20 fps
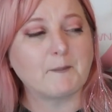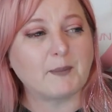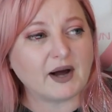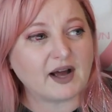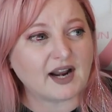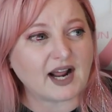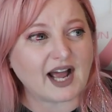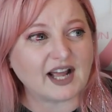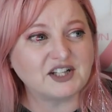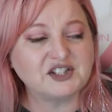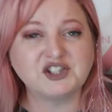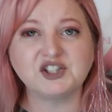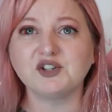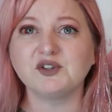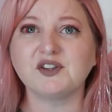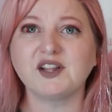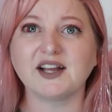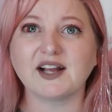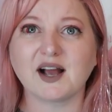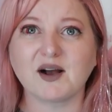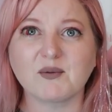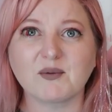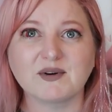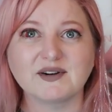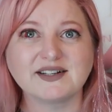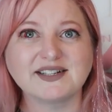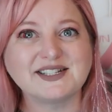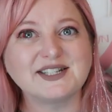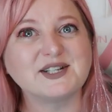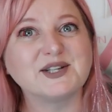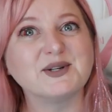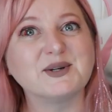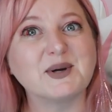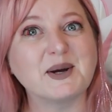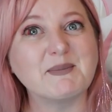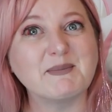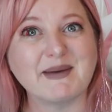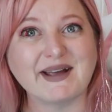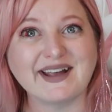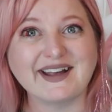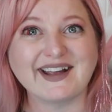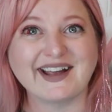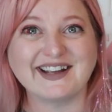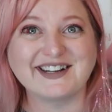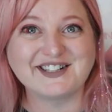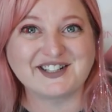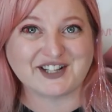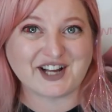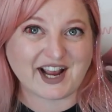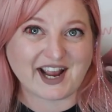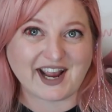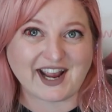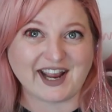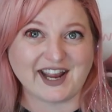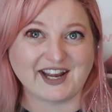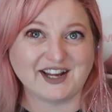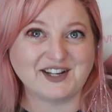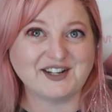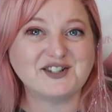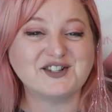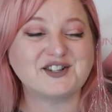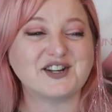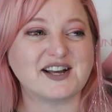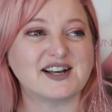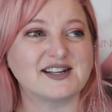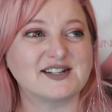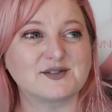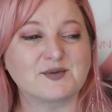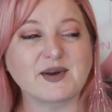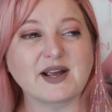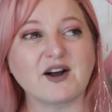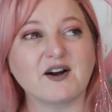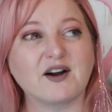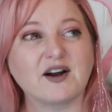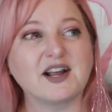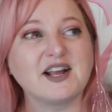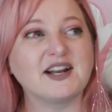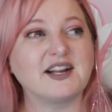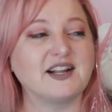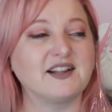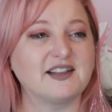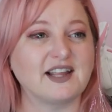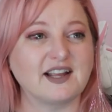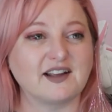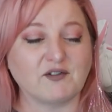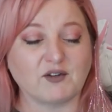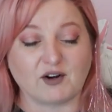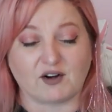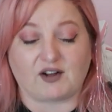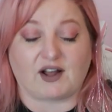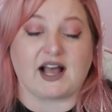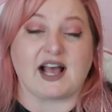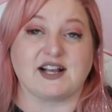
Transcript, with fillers: But I do think I want to make a change as we are hitting the, well,